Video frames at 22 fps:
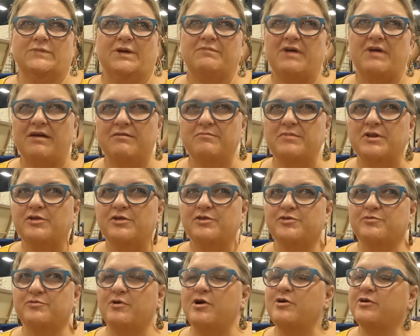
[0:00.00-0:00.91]
Kind of middle of
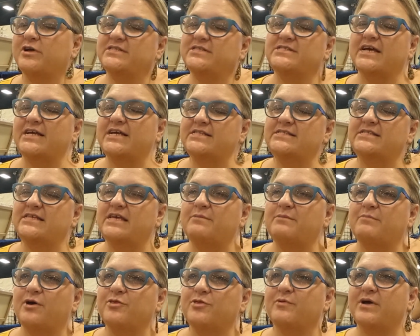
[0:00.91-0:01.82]
the road, because I can see it
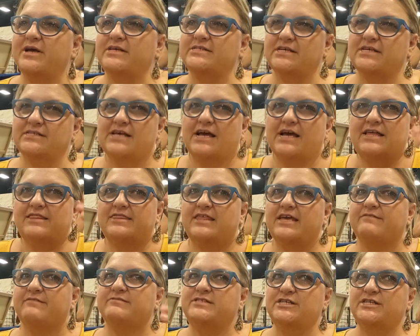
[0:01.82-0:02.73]
both ways. Because I can
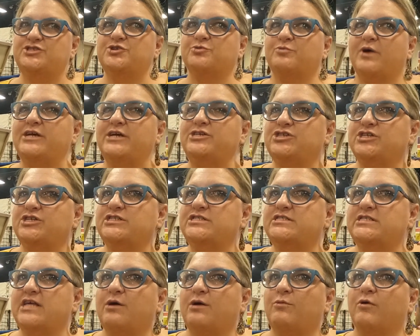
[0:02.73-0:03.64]
think of
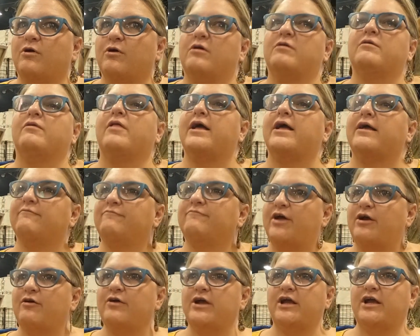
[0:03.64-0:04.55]
situations that were like
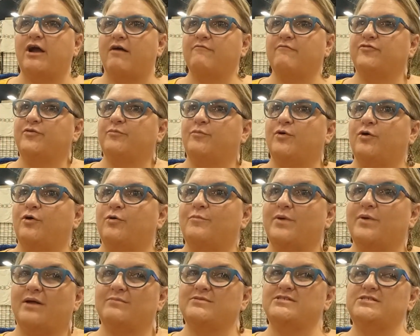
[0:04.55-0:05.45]
very comfortable,
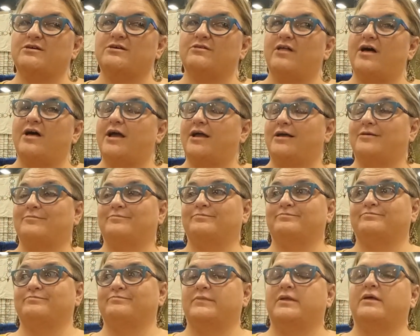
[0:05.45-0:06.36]
but I'm still like,
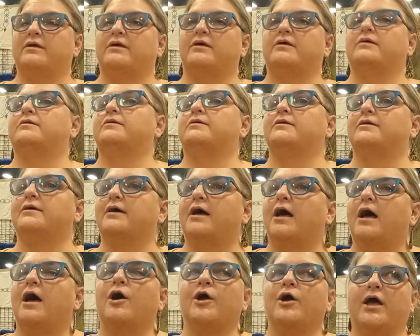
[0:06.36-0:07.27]
okay,
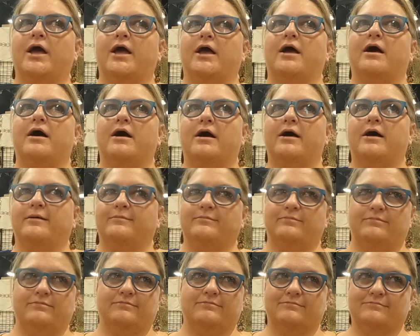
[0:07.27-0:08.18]
okay.
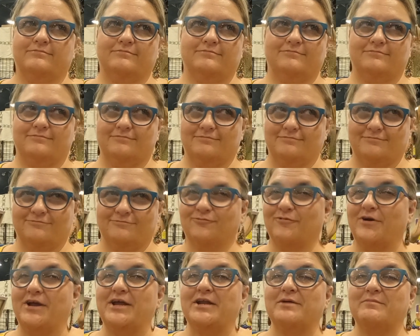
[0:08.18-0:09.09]

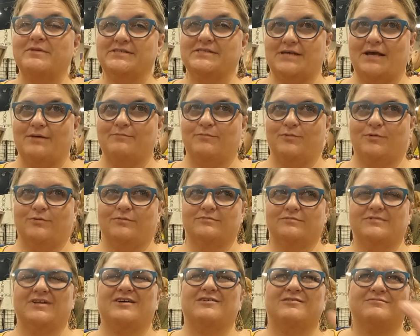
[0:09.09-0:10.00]
Random example.
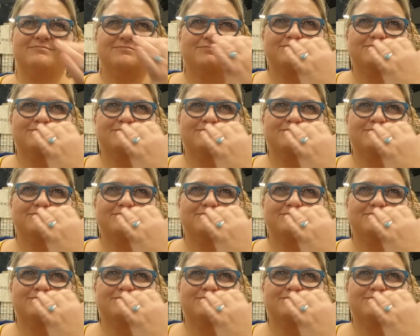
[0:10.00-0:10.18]
No.